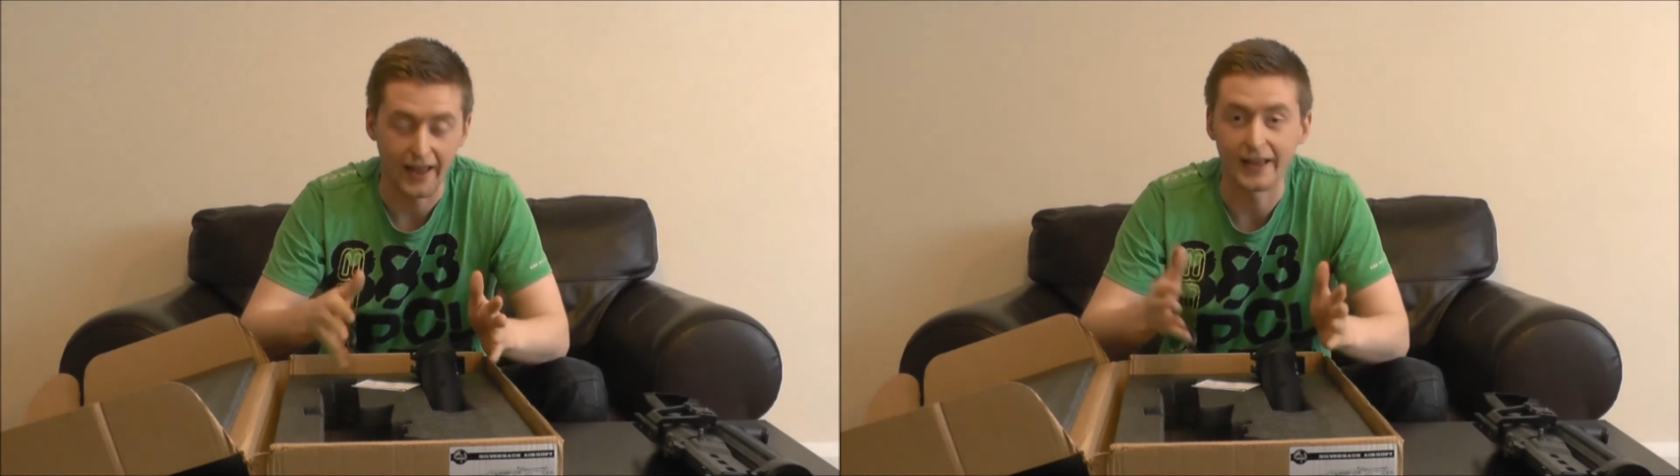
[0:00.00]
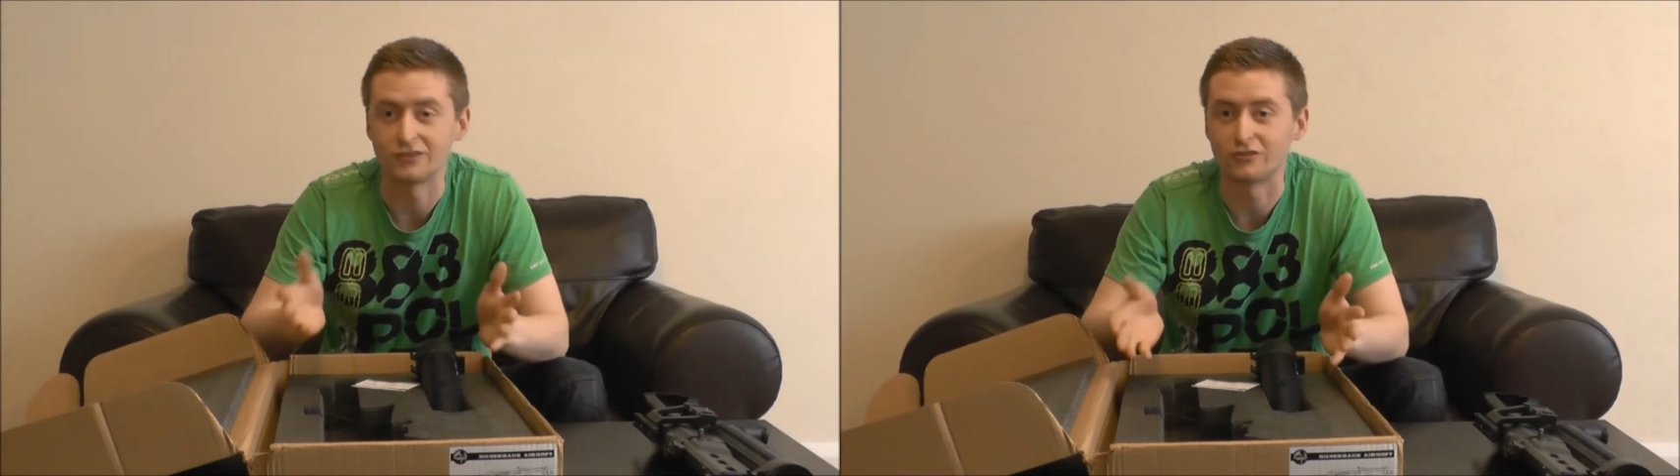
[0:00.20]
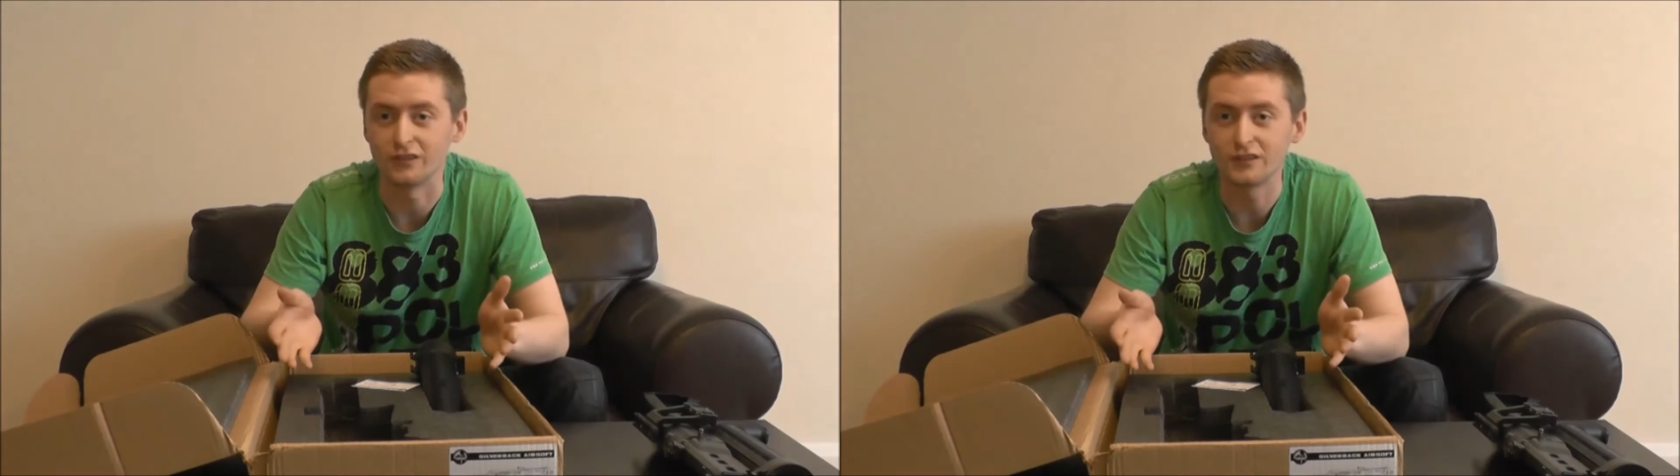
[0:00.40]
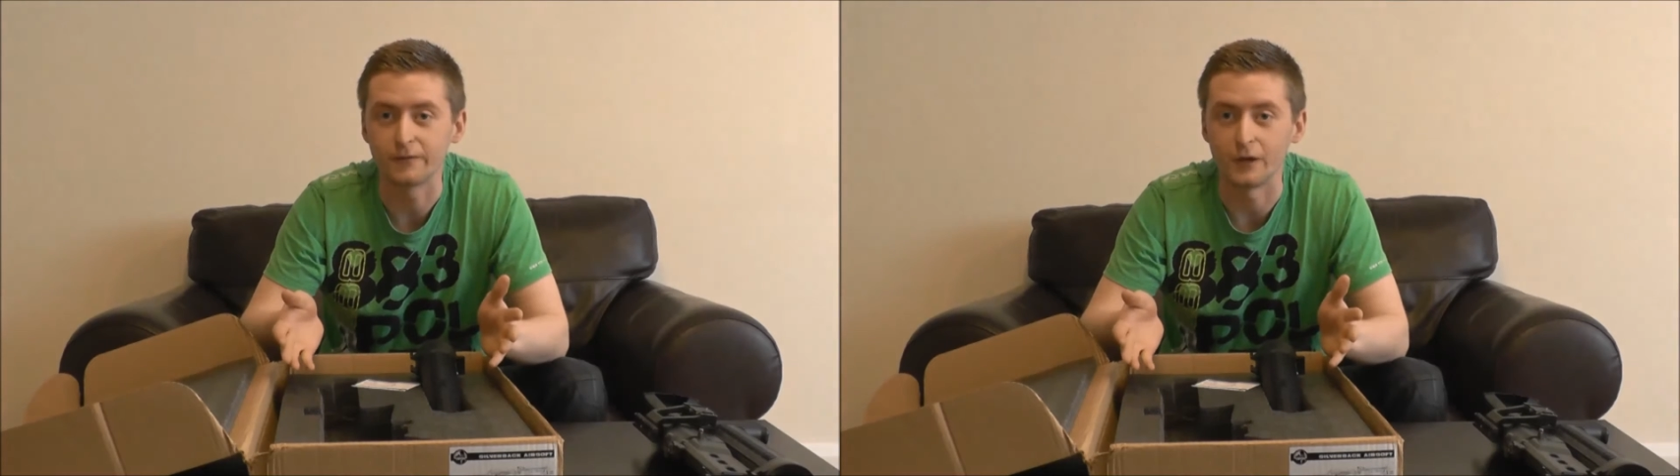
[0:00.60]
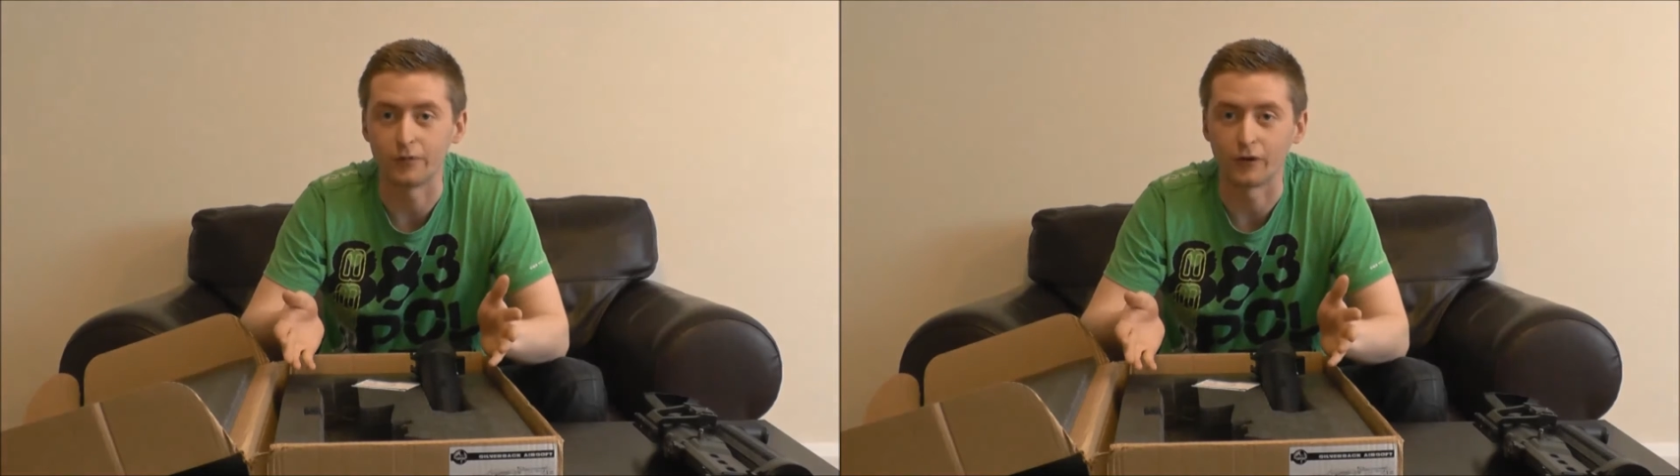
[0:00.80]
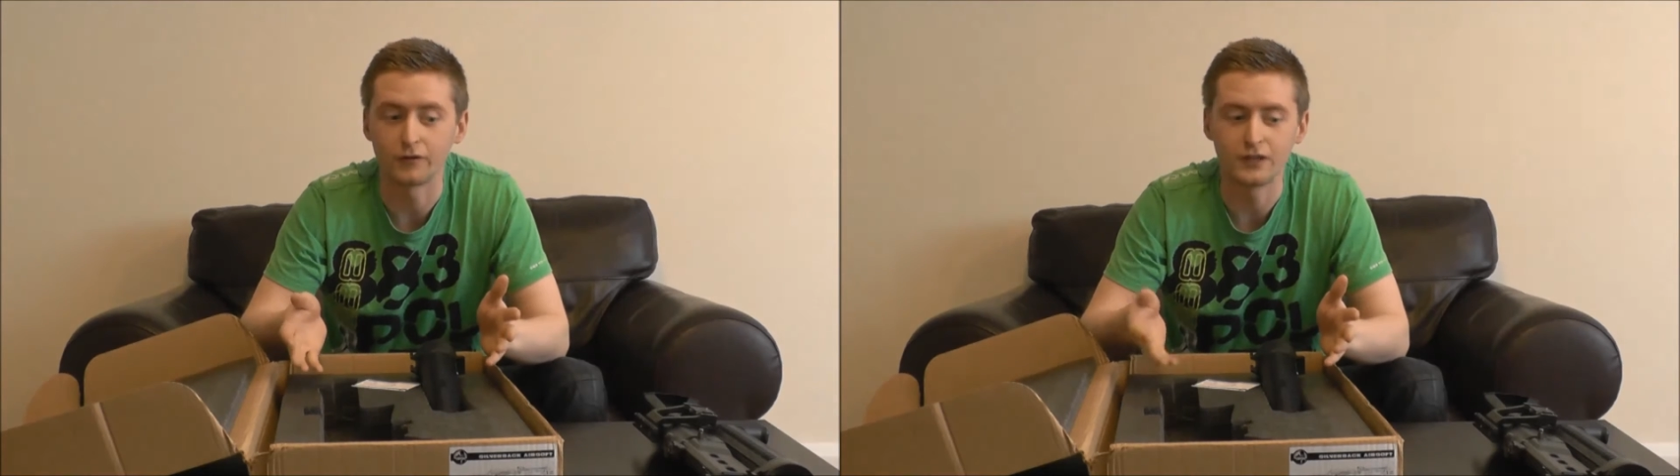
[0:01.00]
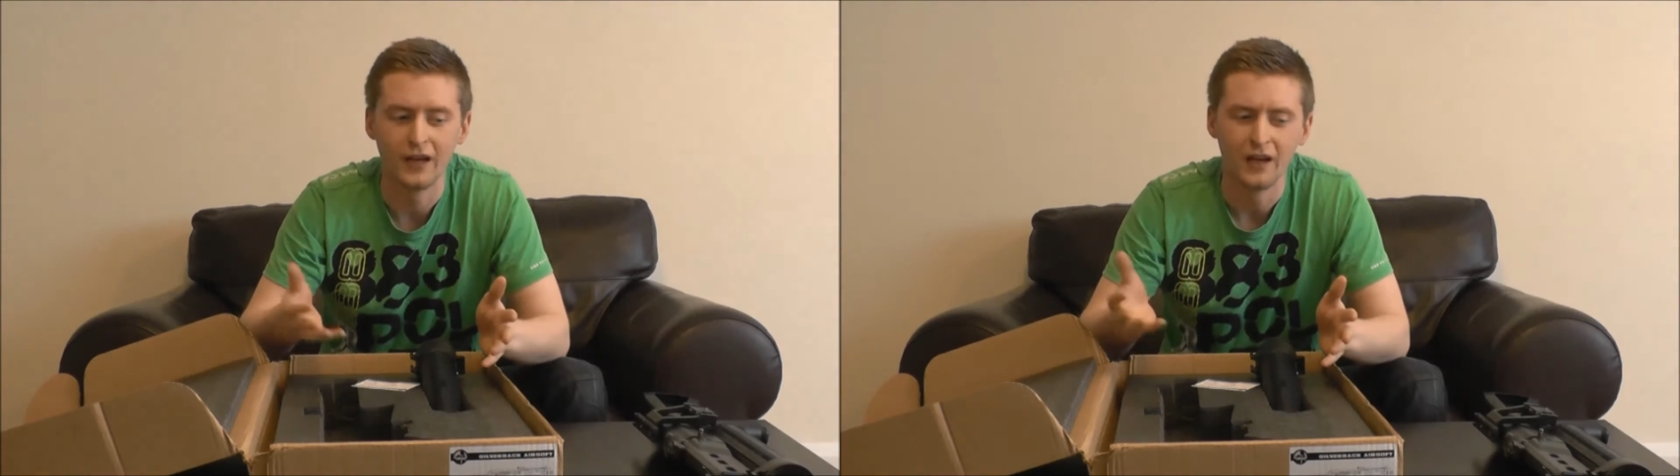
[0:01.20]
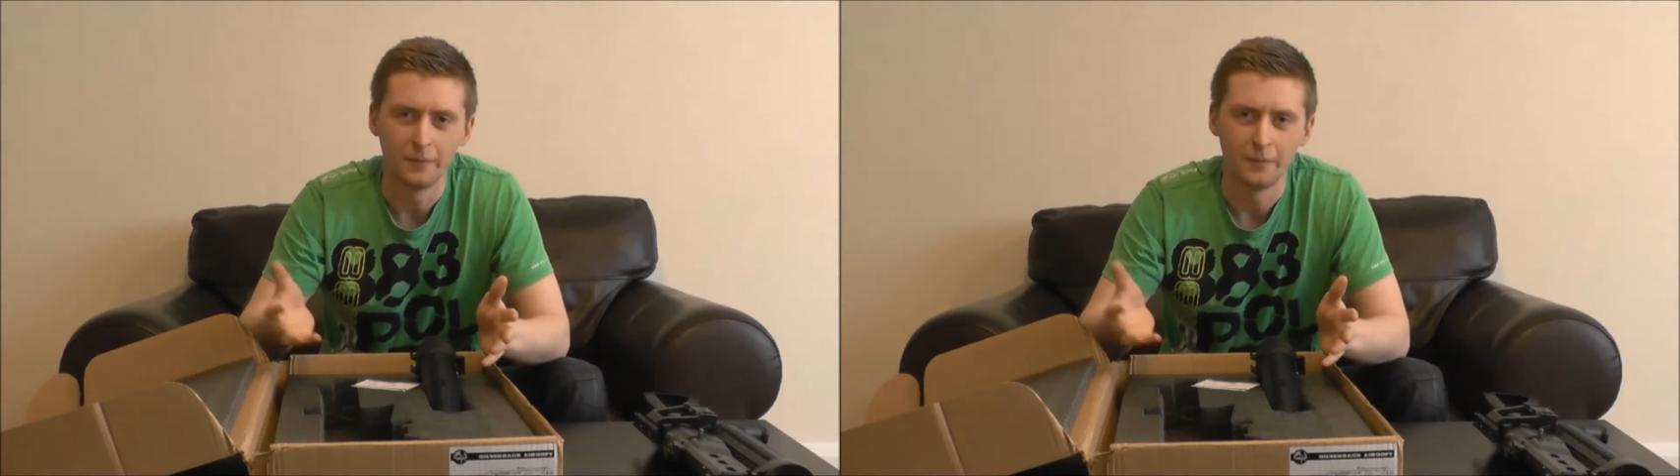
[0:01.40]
extras for your product,